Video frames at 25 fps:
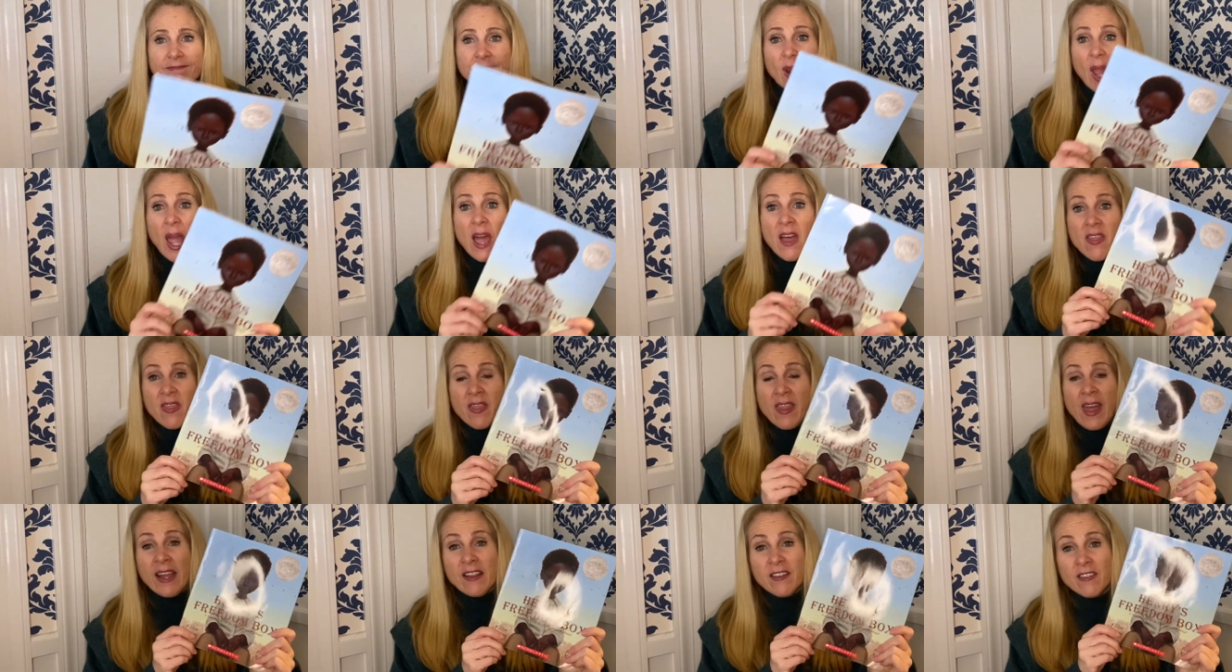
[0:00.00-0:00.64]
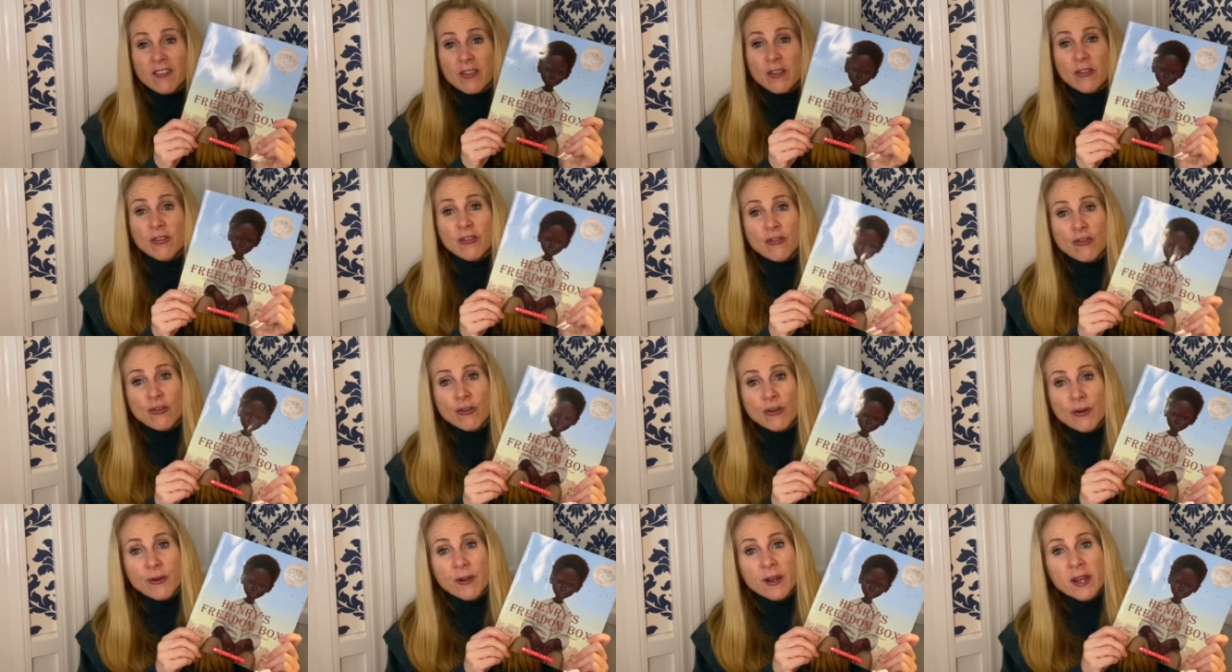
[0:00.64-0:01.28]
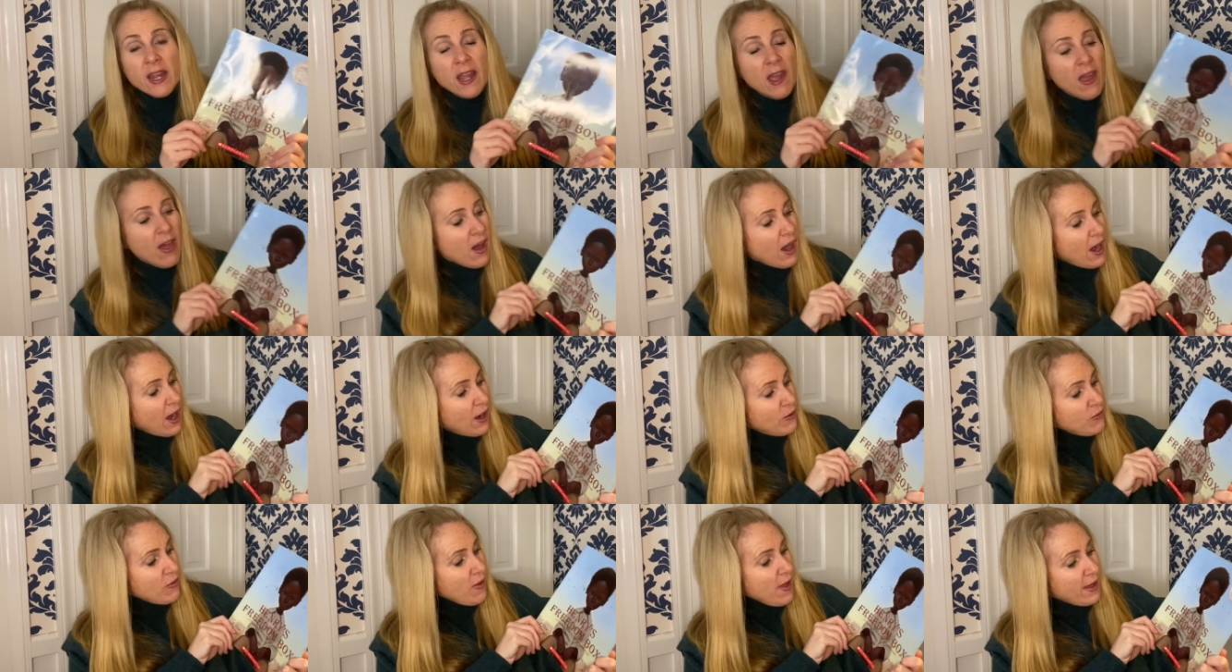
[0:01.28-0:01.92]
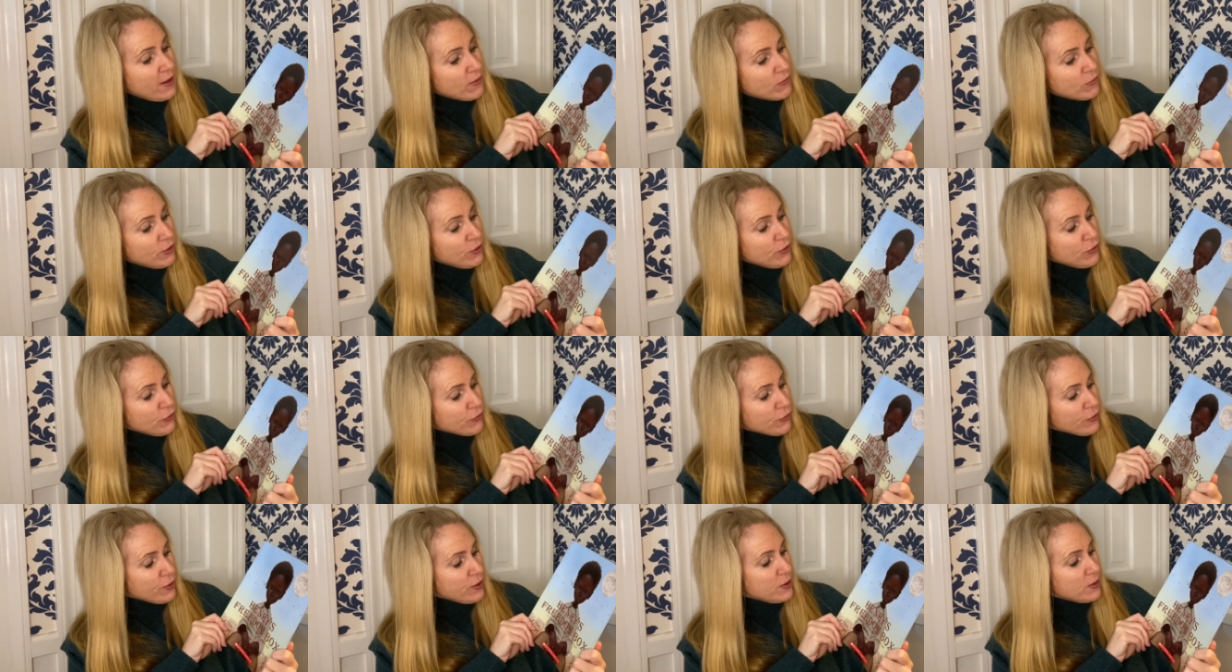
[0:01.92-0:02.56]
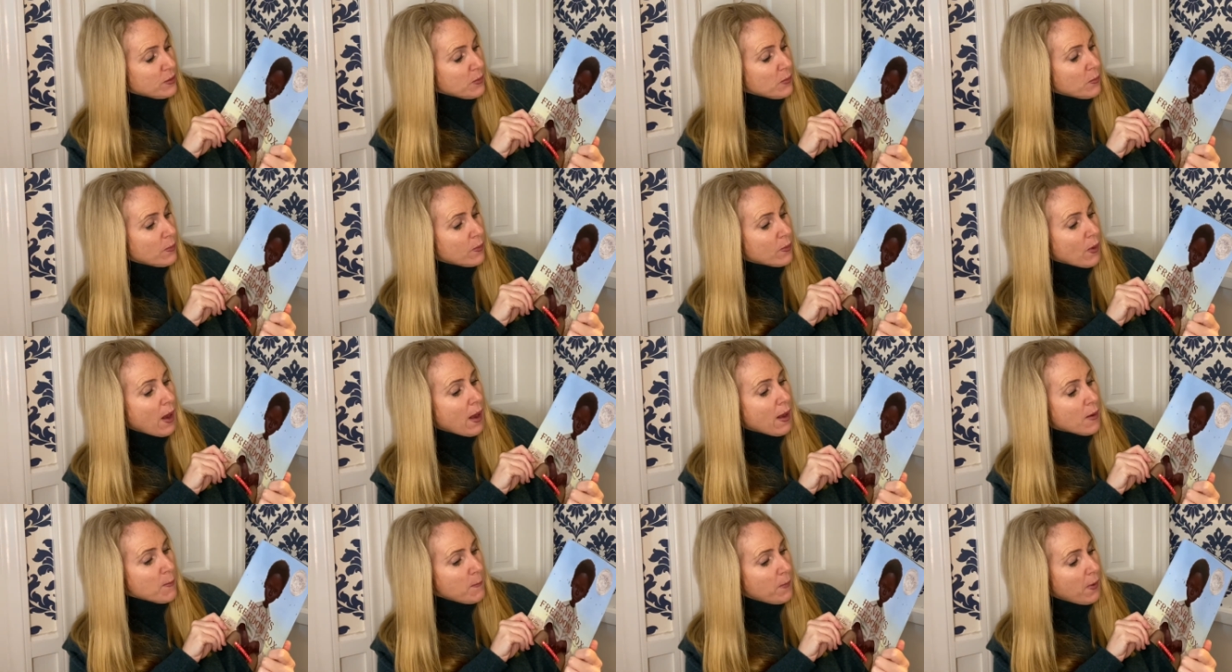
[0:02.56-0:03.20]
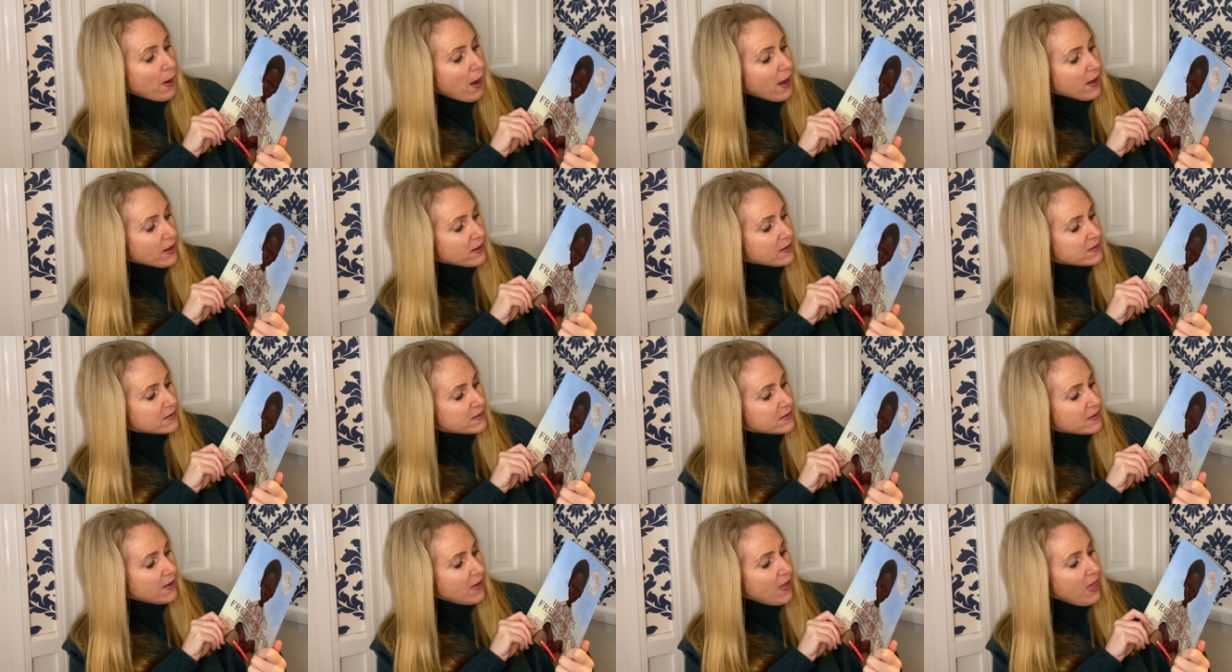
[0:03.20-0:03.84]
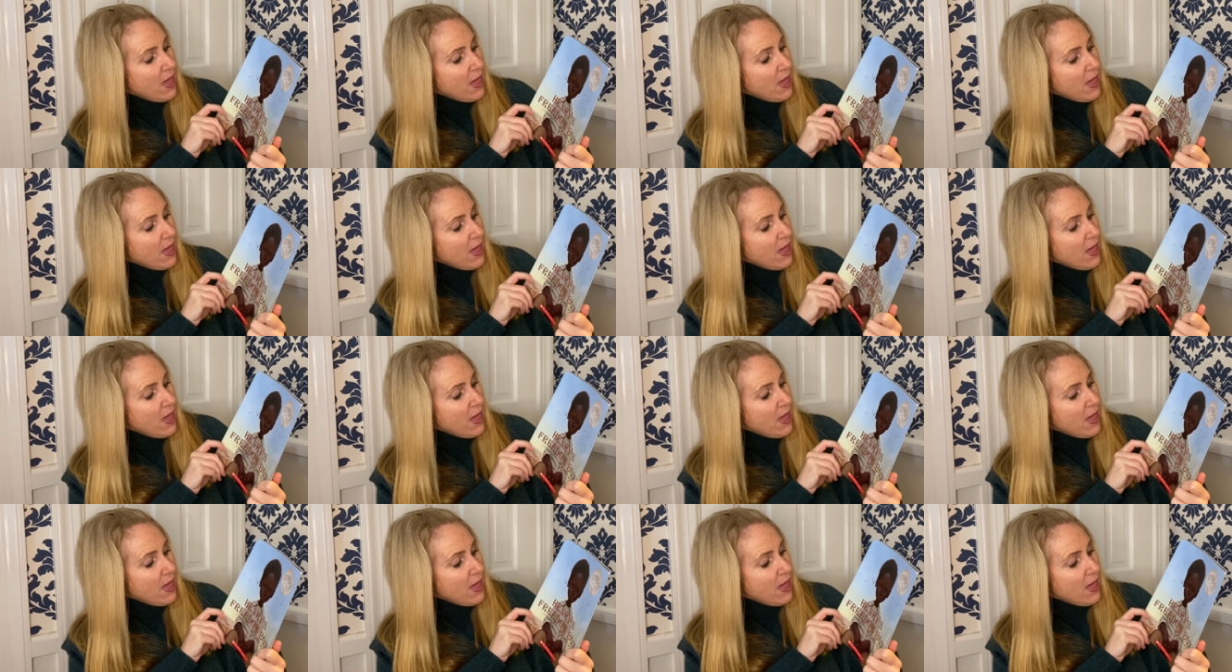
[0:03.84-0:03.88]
And that's the story of Henry's Freedom Box,